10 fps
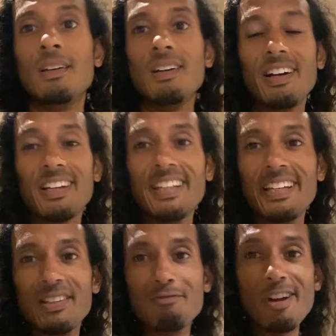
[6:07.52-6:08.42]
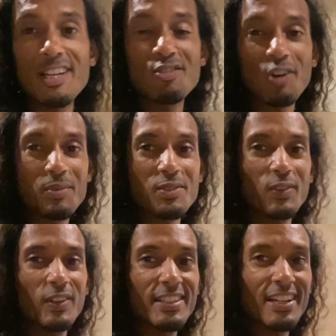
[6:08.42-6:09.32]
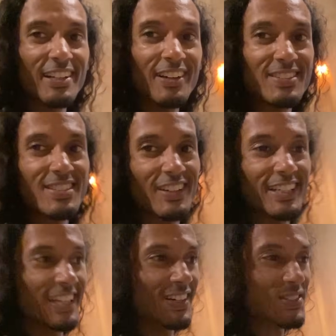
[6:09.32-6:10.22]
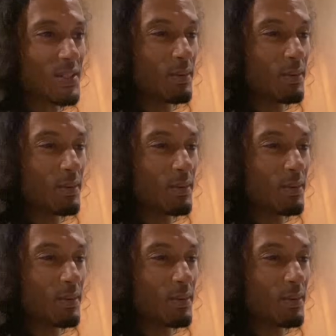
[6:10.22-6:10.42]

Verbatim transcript: I can hear the raindrops falling down outside now, so